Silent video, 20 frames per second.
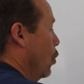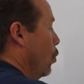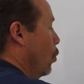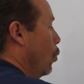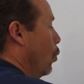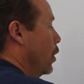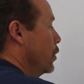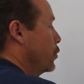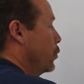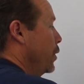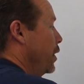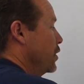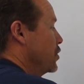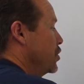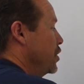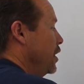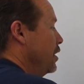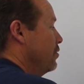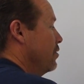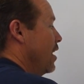Once we
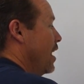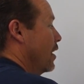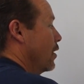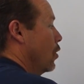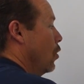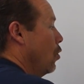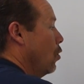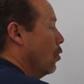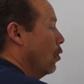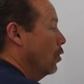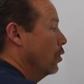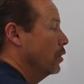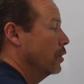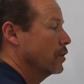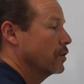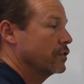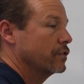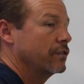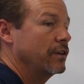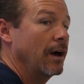achieve that goal,
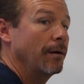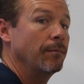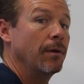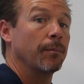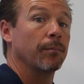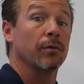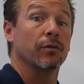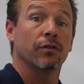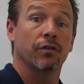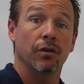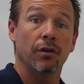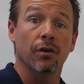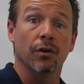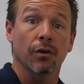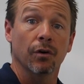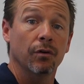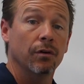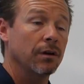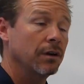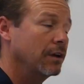step number
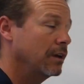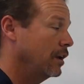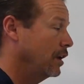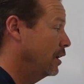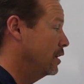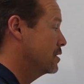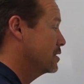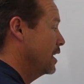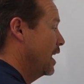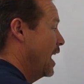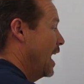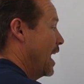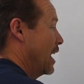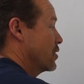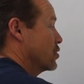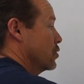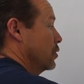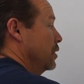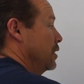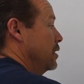2 is to
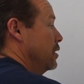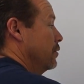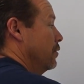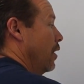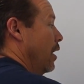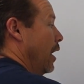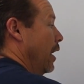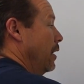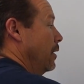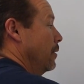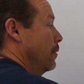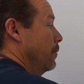actually divide.